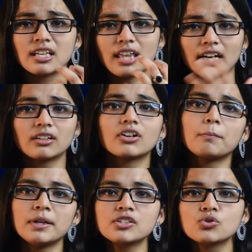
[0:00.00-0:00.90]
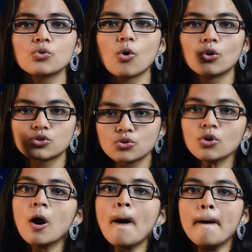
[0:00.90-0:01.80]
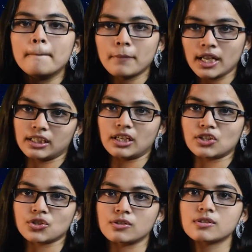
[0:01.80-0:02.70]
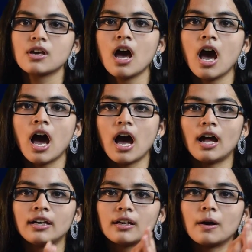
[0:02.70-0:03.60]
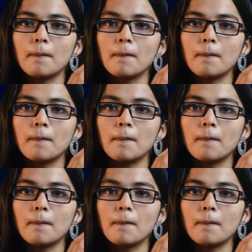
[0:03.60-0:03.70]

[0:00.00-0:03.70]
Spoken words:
that ripples to goes to migrations. And